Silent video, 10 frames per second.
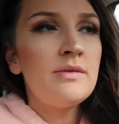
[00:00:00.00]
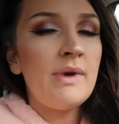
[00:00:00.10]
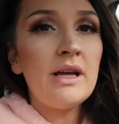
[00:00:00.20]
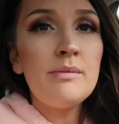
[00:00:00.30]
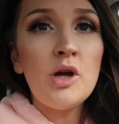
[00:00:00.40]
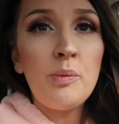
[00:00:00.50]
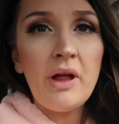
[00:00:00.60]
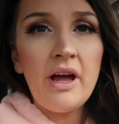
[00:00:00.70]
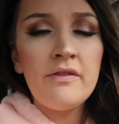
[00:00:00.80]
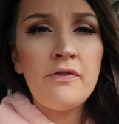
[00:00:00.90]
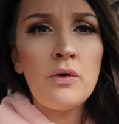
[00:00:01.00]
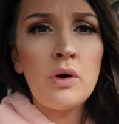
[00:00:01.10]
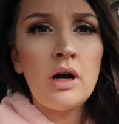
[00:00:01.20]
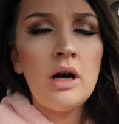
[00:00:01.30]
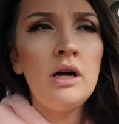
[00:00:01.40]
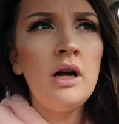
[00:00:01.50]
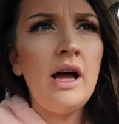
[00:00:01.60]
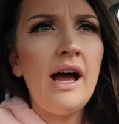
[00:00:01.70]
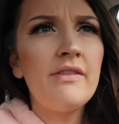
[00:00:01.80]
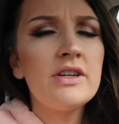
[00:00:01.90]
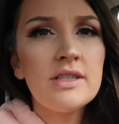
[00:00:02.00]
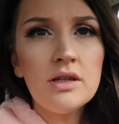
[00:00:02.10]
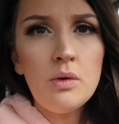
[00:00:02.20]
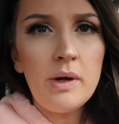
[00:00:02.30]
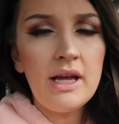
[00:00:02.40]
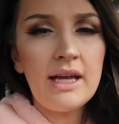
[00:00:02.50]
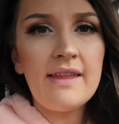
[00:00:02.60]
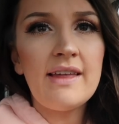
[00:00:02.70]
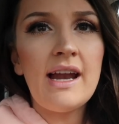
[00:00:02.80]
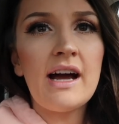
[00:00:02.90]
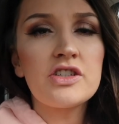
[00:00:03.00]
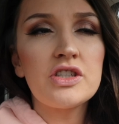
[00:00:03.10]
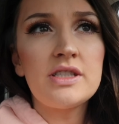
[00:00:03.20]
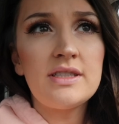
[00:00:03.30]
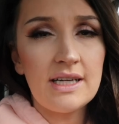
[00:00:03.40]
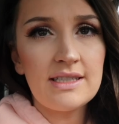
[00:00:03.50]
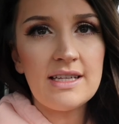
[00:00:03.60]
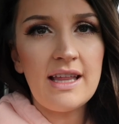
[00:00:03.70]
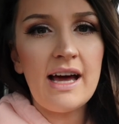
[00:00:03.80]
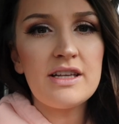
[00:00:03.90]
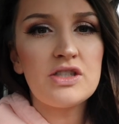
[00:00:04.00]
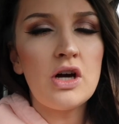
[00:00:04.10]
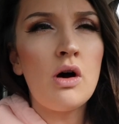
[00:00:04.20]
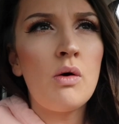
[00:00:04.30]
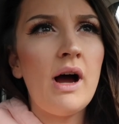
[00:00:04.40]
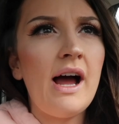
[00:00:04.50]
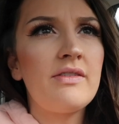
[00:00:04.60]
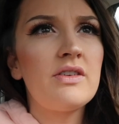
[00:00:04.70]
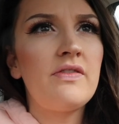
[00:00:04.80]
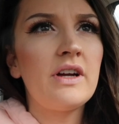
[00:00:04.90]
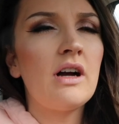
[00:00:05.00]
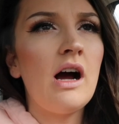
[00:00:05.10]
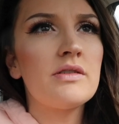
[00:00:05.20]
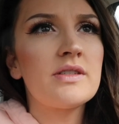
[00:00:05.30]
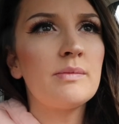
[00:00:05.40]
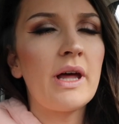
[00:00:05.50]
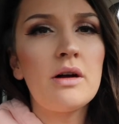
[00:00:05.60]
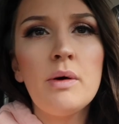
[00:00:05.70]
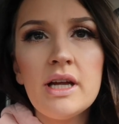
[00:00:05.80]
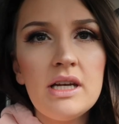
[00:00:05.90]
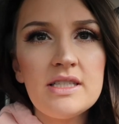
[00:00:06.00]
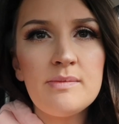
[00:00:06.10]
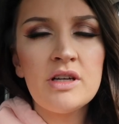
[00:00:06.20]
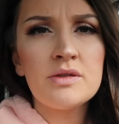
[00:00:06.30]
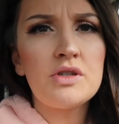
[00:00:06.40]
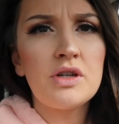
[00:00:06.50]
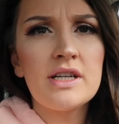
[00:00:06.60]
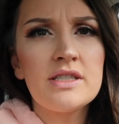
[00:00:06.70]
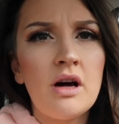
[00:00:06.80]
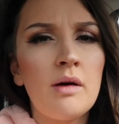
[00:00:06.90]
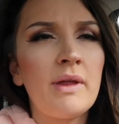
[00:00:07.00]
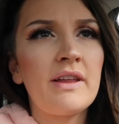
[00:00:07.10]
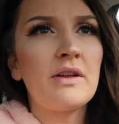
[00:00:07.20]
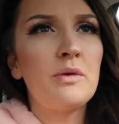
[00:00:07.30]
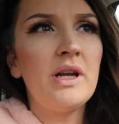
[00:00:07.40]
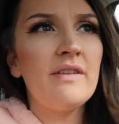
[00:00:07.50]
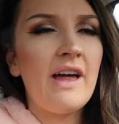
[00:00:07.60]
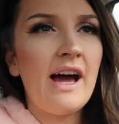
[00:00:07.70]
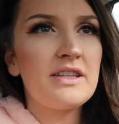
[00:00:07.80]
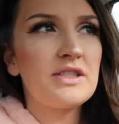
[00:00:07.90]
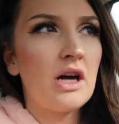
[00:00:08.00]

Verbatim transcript: make a meal plan for every single week and then actually stick to that. So I have to figure out some like quick and easy meals, which you guys know I'm like the queen of that.